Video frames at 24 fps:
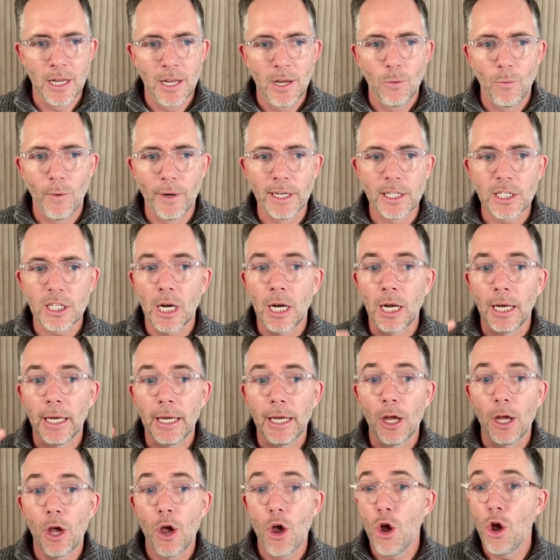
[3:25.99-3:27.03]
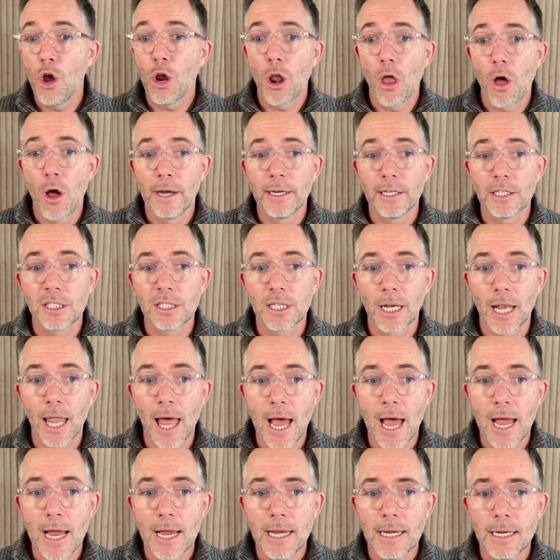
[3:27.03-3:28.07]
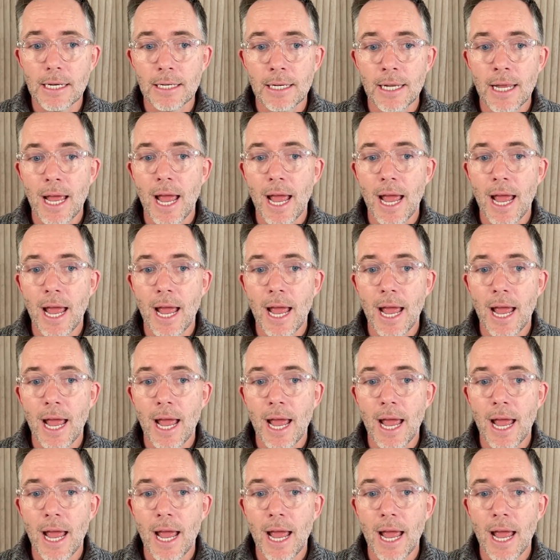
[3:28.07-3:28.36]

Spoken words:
when it's clear her line is delayed